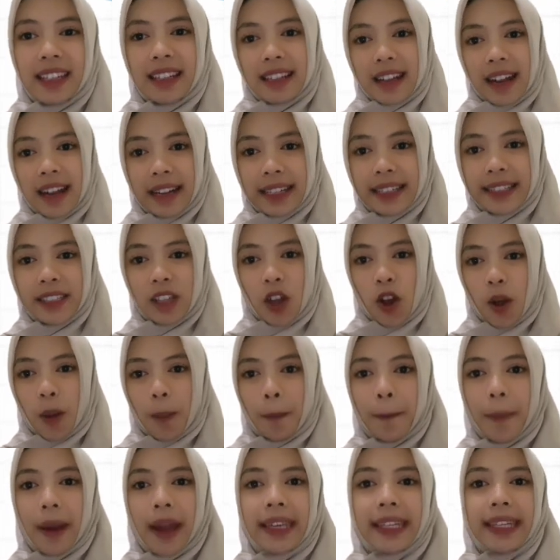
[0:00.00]
drugs or
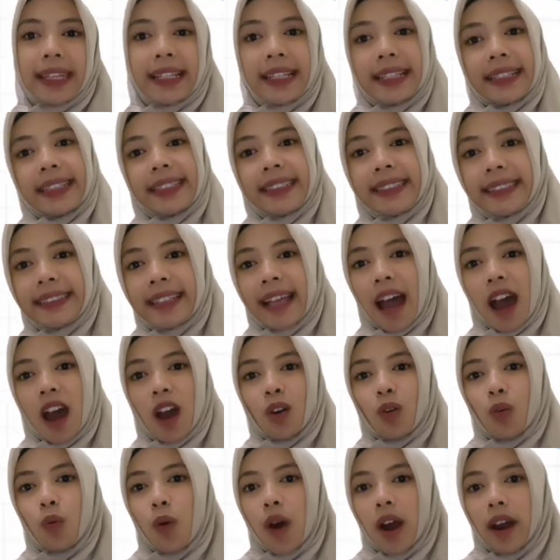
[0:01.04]
painkillers are
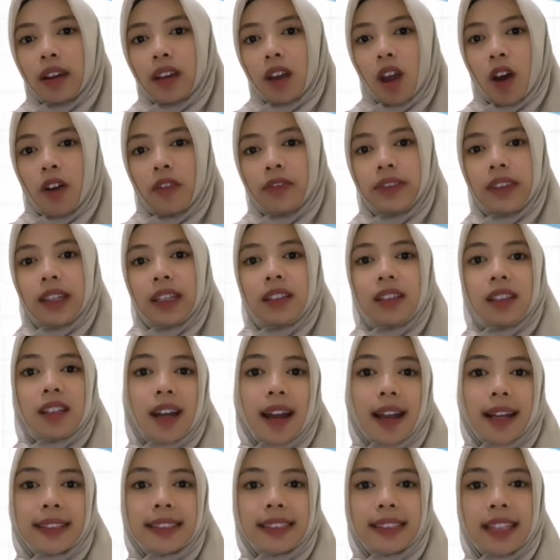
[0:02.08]
one of the
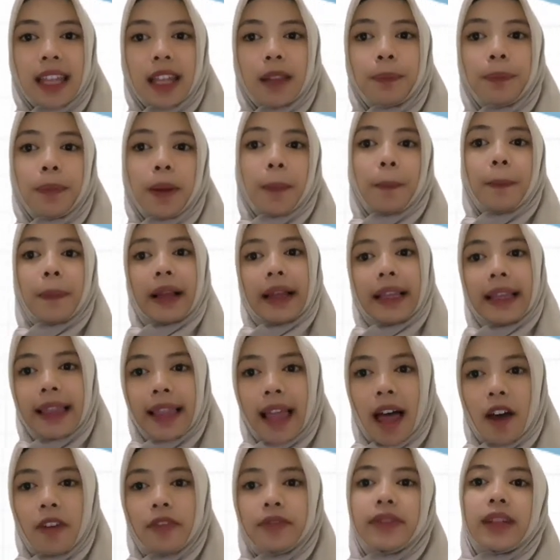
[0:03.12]
drugs that people
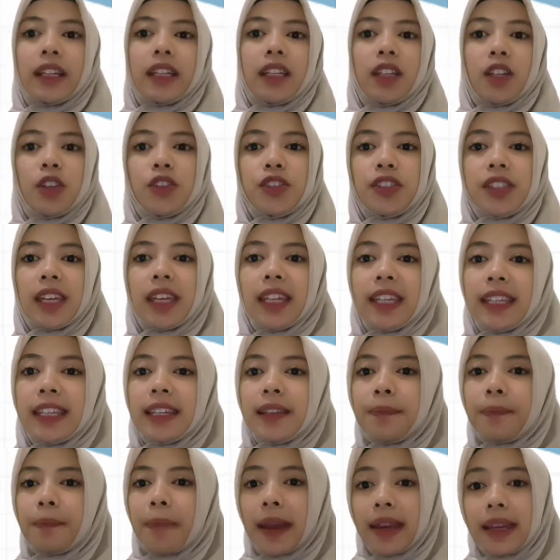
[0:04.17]
often use
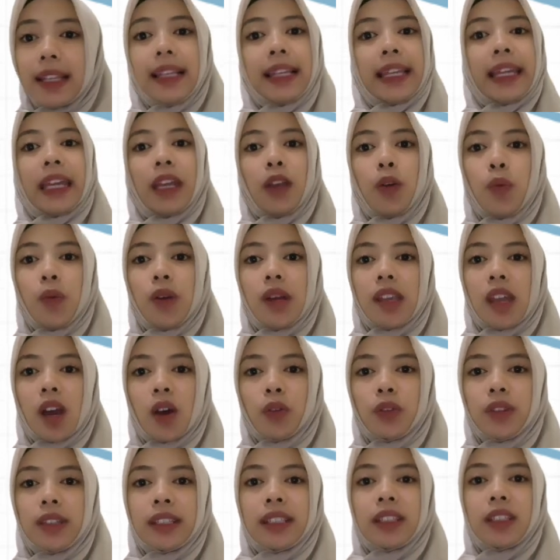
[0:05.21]
independently
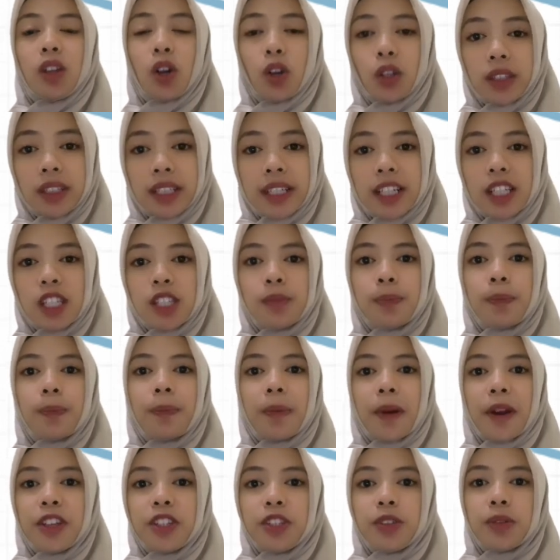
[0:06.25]
without a doctor's
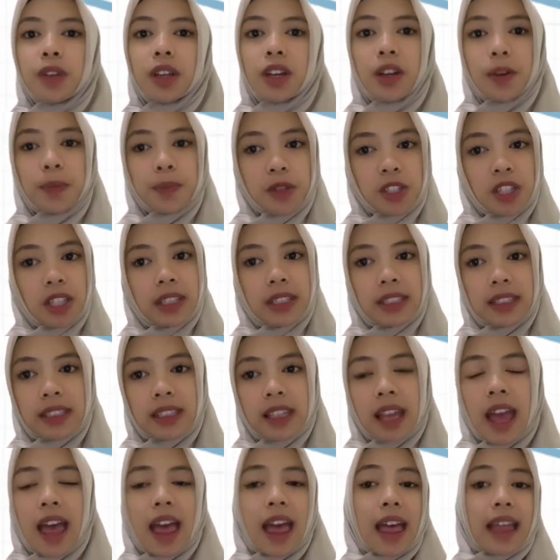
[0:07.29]
prescriptions.
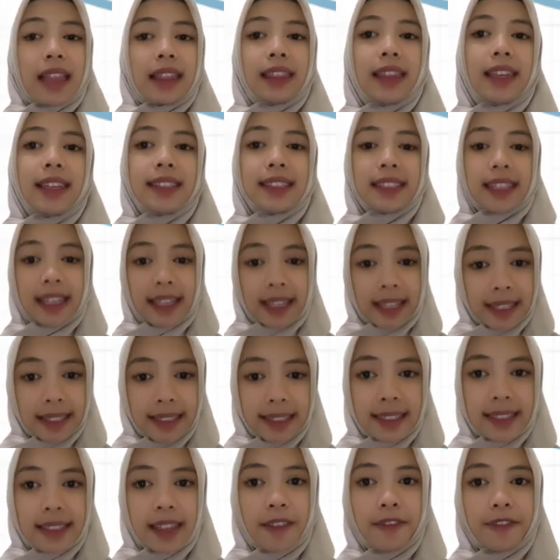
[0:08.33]
This causes
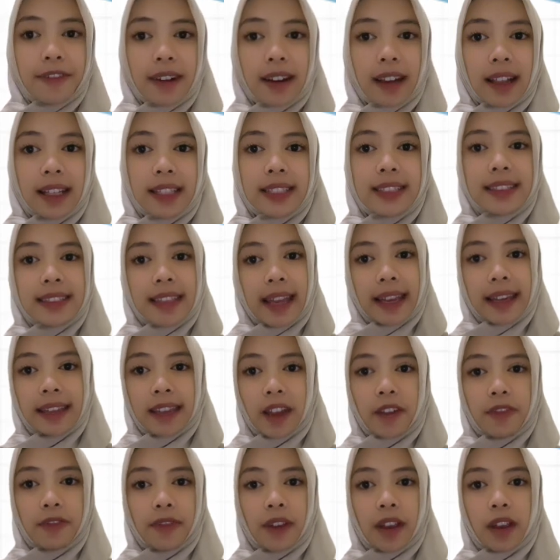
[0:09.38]
several side
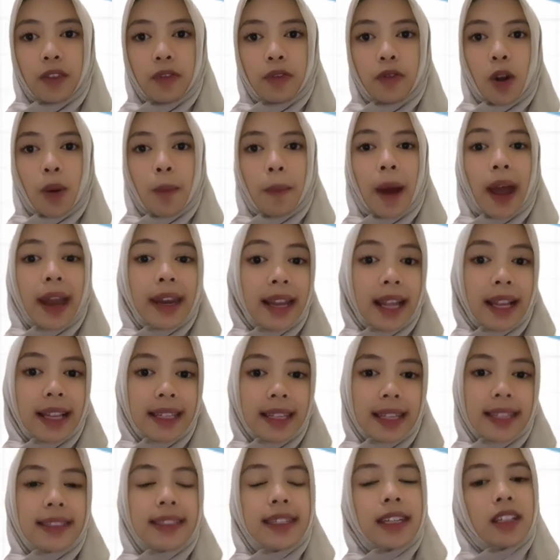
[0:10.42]
effects from
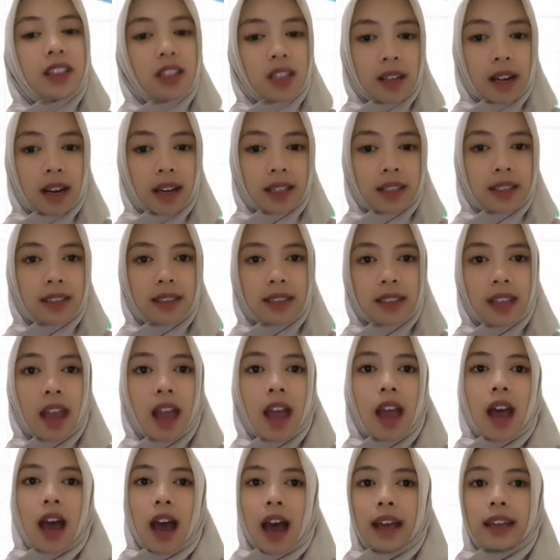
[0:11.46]
analgesic drugs.
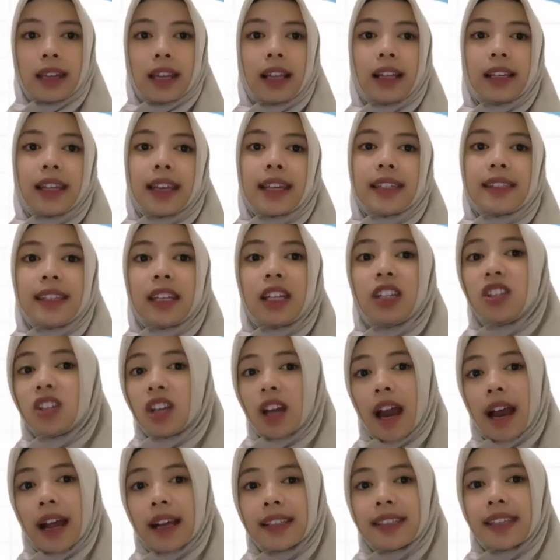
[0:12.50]
Analgesic
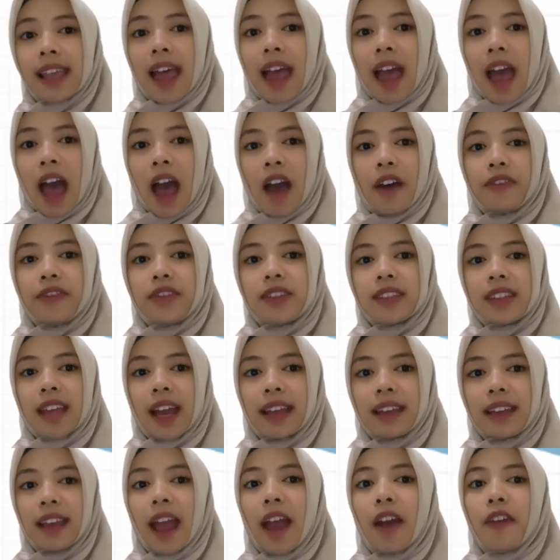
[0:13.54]
drugs have
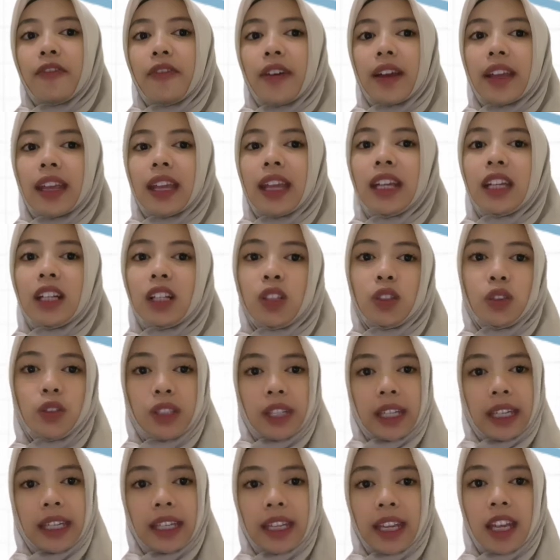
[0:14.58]
side effects
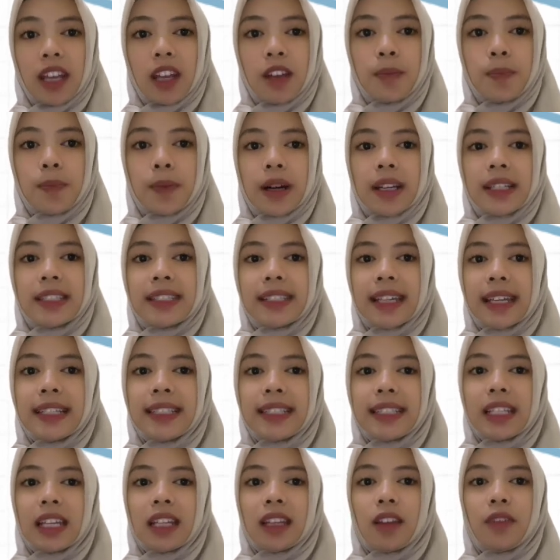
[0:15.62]
including
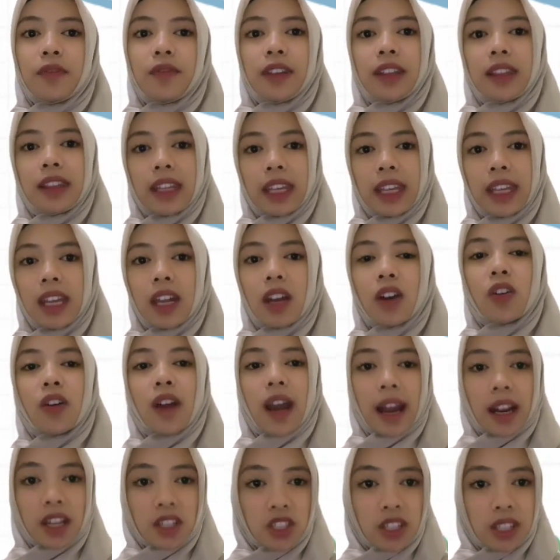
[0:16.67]
hypersensitivity
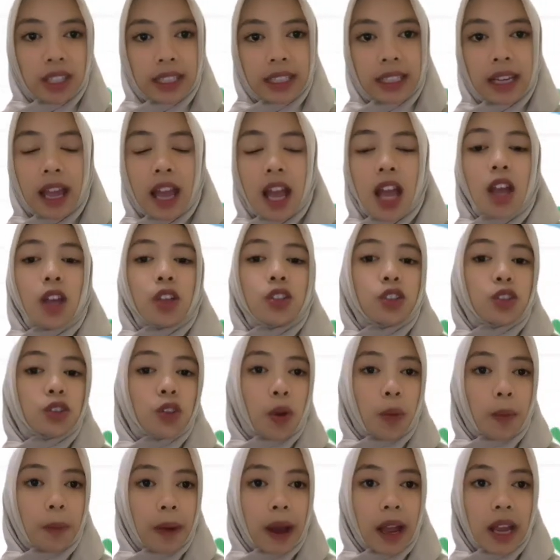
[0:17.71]
reaction,
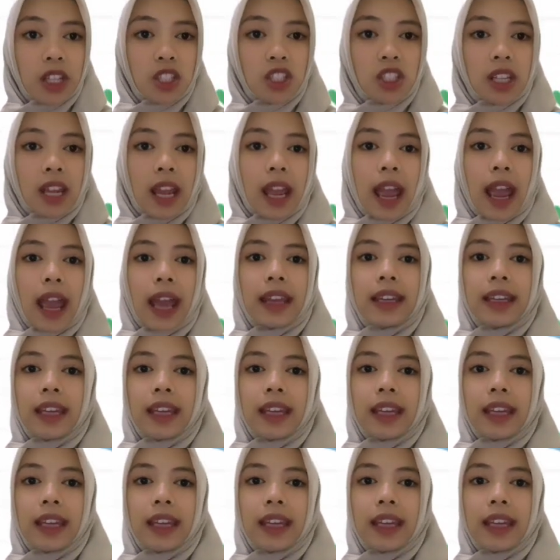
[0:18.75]
stomach and